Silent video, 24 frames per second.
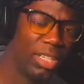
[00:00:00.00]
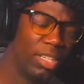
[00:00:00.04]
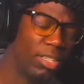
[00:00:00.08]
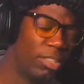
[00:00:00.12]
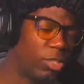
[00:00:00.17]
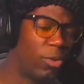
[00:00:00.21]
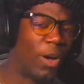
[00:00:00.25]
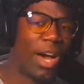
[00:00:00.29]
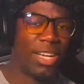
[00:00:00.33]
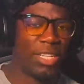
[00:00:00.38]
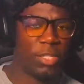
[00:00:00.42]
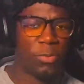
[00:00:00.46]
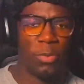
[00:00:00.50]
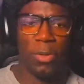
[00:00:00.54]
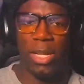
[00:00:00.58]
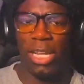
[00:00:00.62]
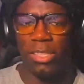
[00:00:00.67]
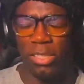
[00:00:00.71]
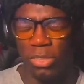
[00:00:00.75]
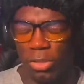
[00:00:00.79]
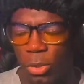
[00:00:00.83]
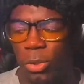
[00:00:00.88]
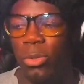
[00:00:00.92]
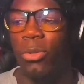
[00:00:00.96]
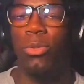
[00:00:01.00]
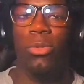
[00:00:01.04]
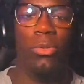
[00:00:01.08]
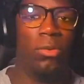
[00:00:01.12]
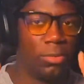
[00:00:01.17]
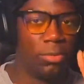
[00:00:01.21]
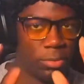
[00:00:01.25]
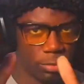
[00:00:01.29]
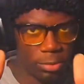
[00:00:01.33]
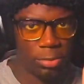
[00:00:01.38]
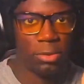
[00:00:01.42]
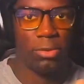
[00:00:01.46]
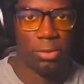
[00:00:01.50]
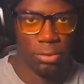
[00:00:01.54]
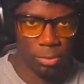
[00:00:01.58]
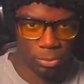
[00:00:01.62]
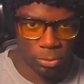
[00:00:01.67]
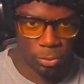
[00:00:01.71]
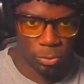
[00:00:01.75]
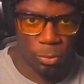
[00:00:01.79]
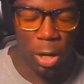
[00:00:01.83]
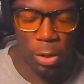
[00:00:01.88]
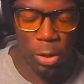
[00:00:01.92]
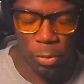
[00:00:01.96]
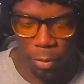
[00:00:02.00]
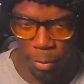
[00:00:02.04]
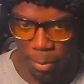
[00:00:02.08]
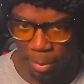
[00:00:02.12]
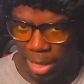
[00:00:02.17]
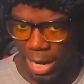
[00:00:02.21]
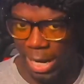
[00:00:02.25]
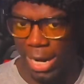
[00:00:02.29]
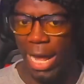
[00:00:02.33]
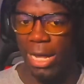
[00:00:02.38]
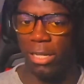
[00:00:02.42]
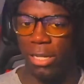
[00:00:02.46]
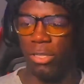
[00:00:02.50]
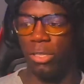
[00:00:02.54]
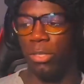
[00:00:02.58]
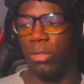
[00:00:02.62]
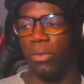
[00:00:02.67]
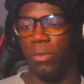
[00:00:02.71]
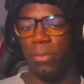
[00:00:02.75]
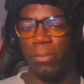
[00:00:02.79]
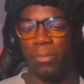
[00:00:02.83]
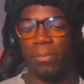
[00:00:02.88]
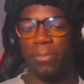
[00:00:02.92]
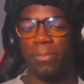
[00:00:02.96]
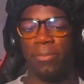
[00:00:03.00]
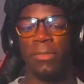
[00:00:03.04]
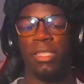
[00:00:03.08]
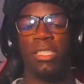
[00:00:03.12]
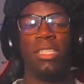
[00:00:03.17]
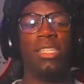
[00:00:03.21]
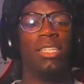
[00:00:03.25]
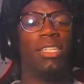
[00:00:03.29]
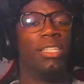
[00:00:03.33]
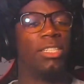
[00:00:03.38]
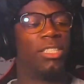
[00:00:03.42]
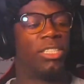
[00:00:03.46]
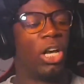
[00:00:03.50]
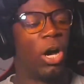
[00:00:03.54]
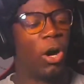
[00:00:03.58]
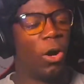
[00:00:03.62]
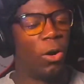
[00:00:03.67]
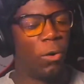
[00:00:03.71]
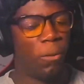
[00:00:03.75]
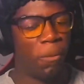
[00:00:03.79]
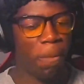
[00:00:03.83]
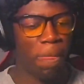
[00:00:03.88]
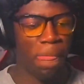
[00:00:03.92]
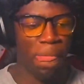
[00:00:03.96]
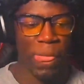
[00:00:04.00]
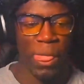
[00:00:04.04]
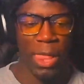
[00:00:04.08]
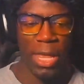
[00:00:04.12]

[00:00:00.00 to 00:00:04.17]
So how does it relate to school? Walk with me. I got you. So